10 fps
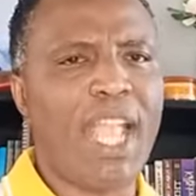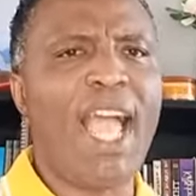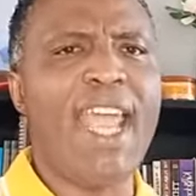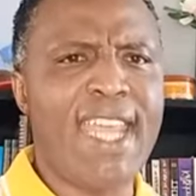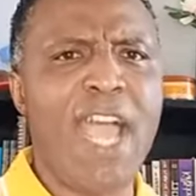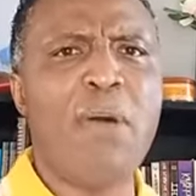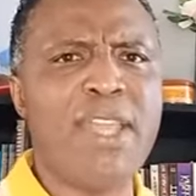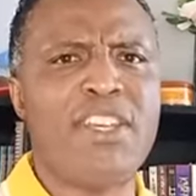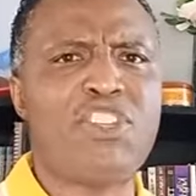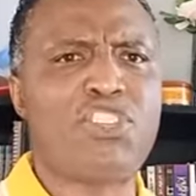I now
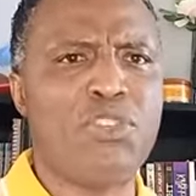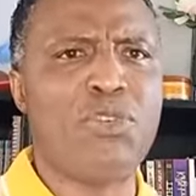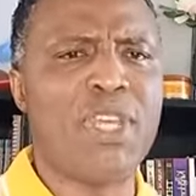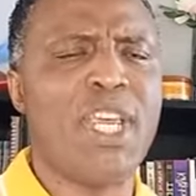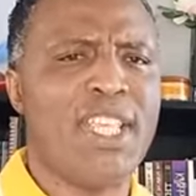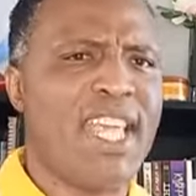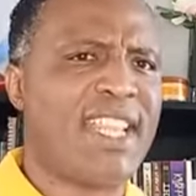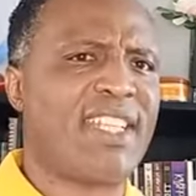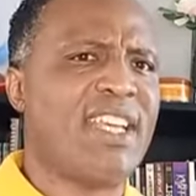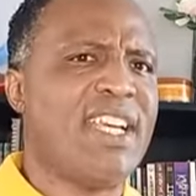understood
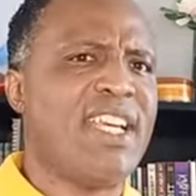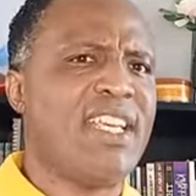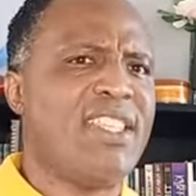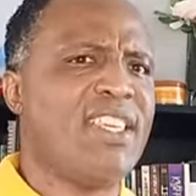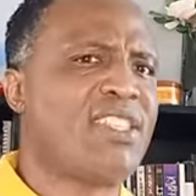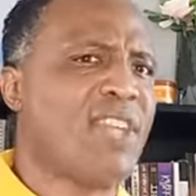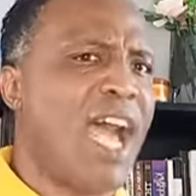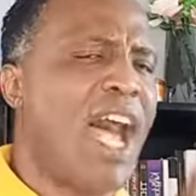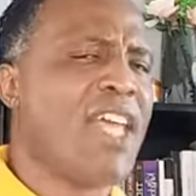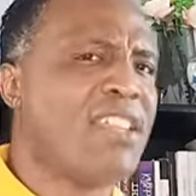that this
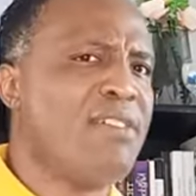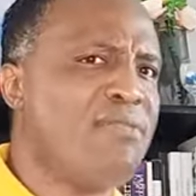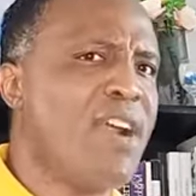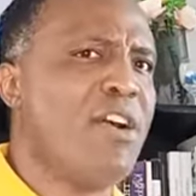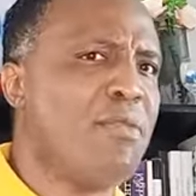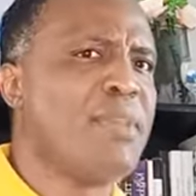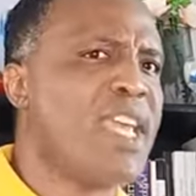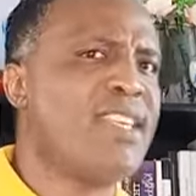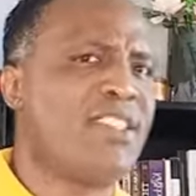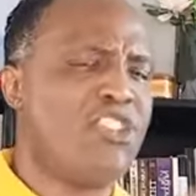other realm
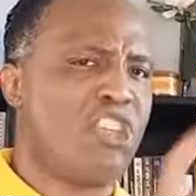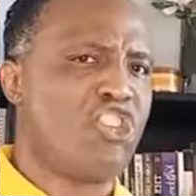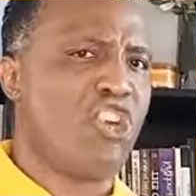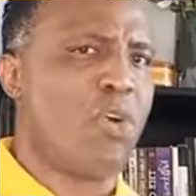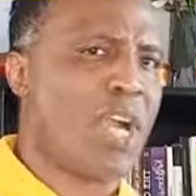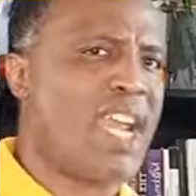isn't a joke.